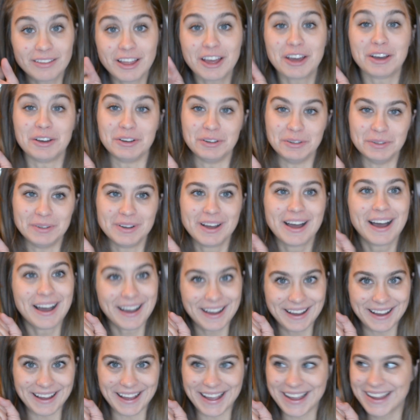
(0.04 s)
Hello.
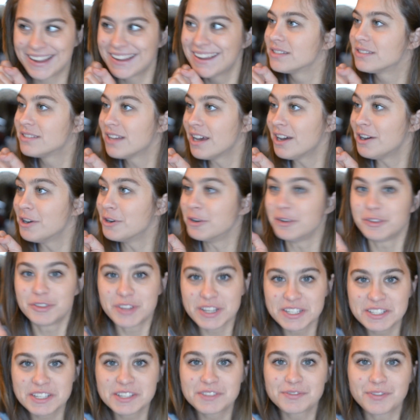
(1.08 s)
Hi. So,
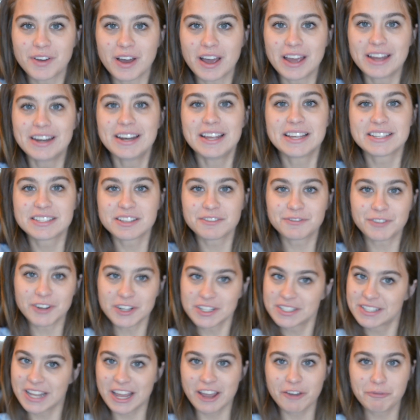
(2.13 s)
this is fun. It's the
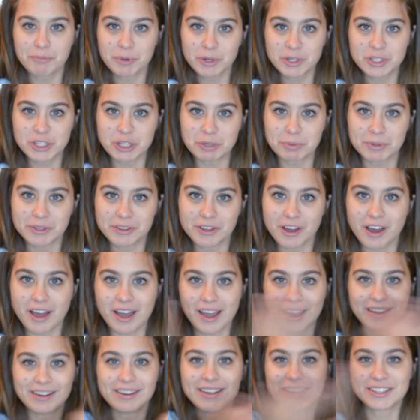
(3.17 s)
first day of
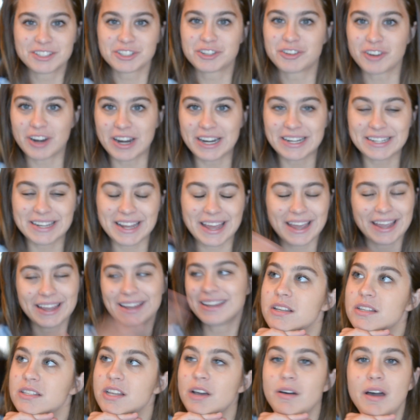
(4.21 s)
Booktubeathon. It's a great
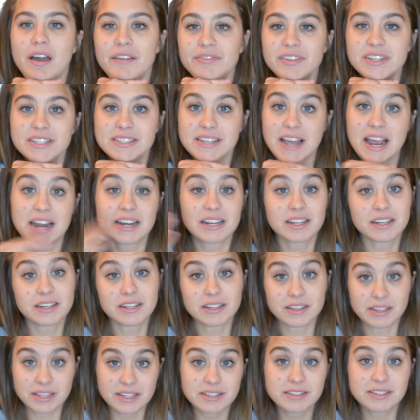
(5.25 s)
day. So, I've
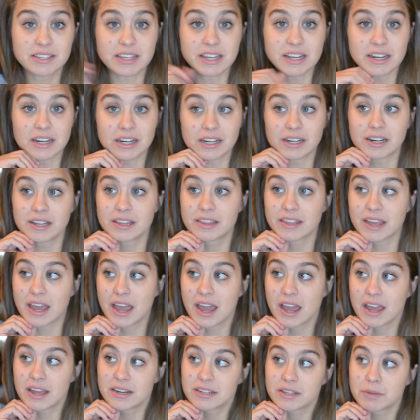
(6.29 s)
decided this year
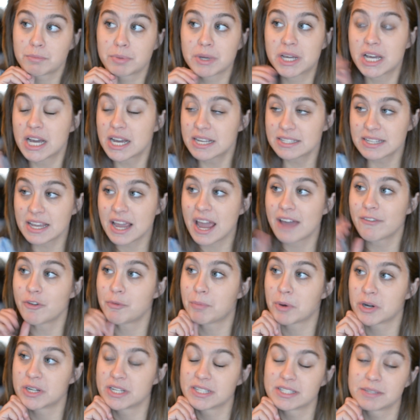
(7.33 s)
that because I
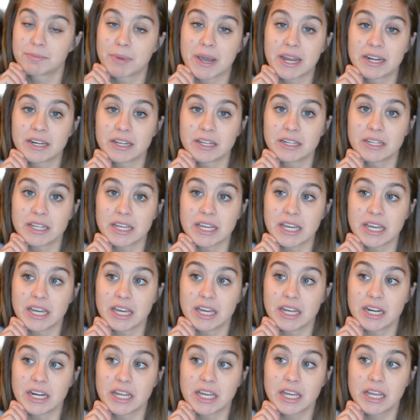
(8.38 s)
haven't participated
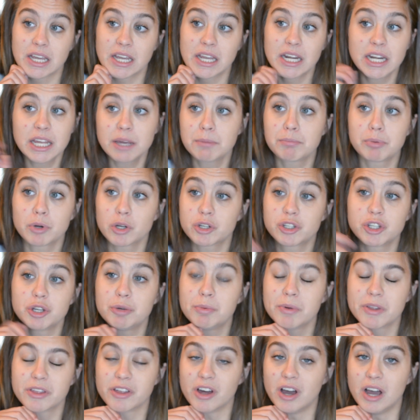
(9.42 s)
in any
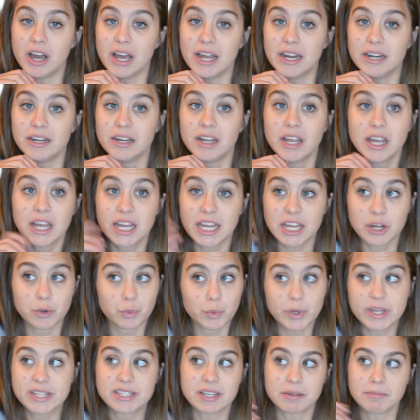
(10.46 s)
Booktubeathon in
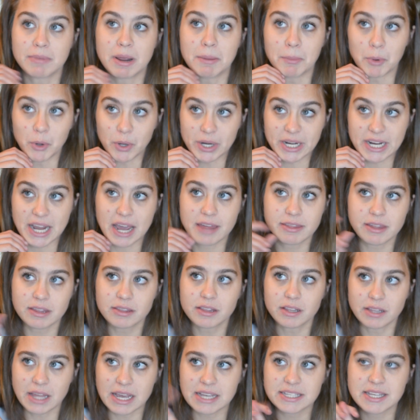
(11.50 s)
recent memory, I think
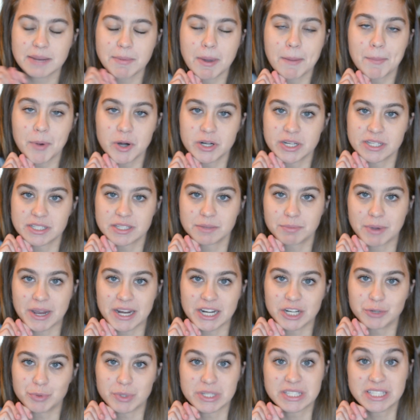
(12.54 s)
the last time I
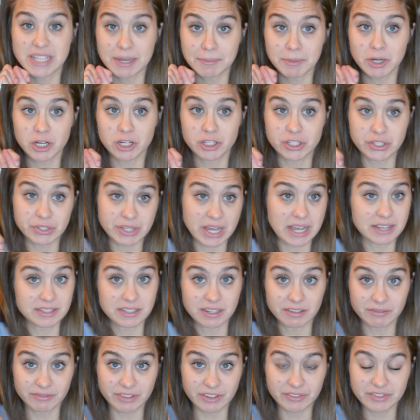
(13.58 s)
participated was summer
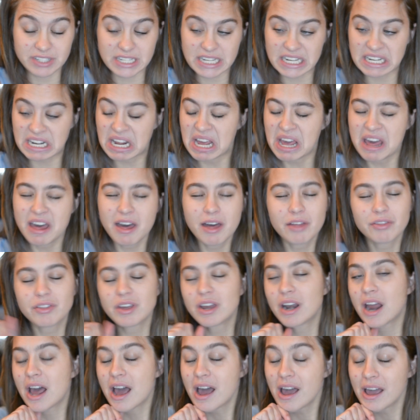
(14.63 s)
2015,
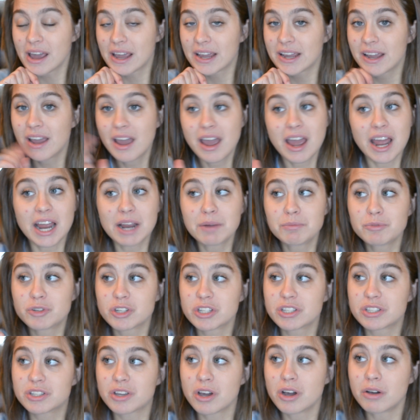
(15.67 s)
that I am
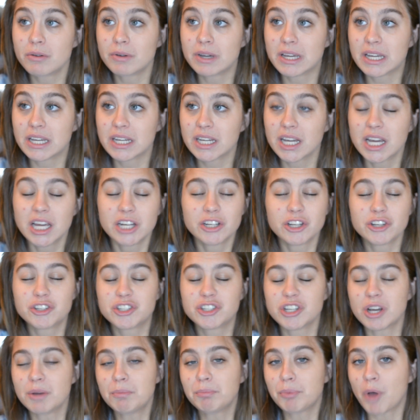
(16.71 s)
just going to
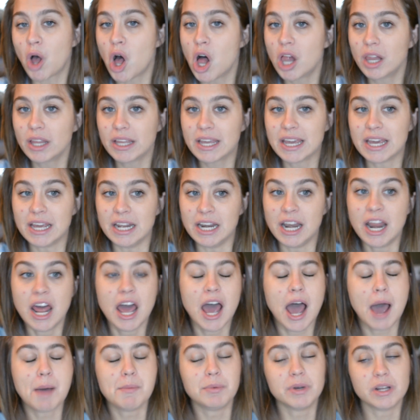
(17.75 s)
jump all in.
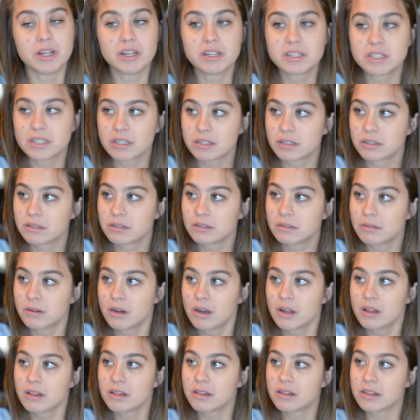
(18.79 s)
I'm going to do
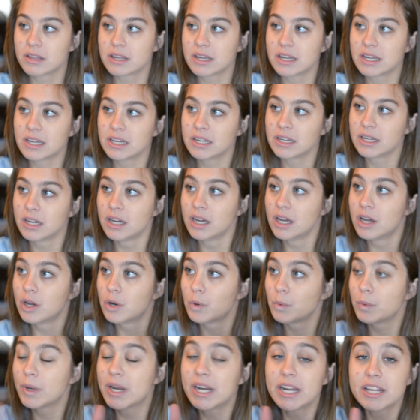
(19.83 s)
the
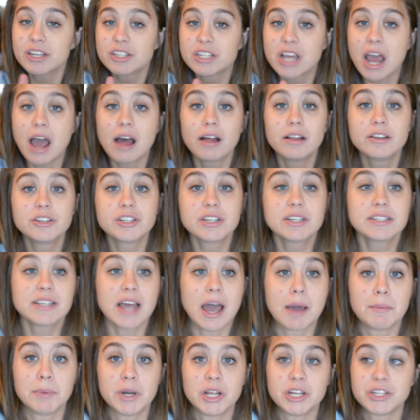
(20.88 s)
reading challenges,
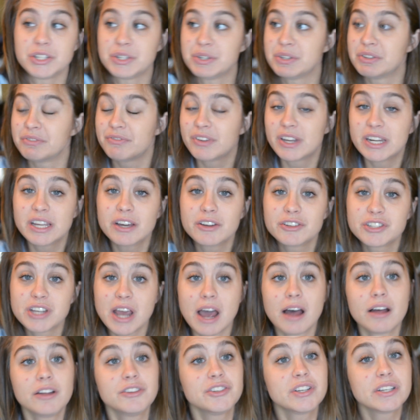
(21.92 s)
I'm going to do the video
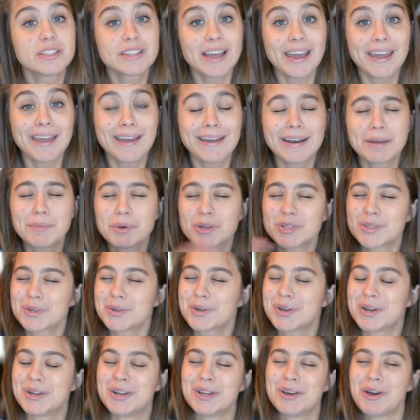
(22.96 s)
challenges, and I'm also
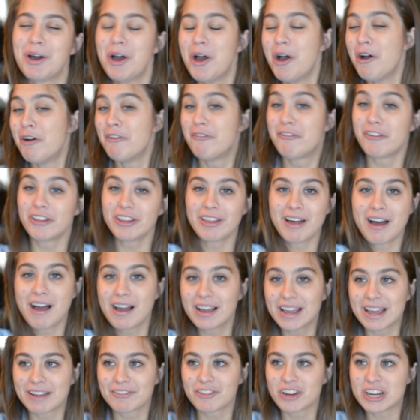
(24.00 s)
going to
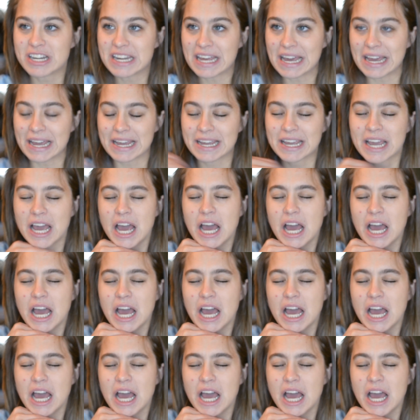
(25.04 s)
vlog every day.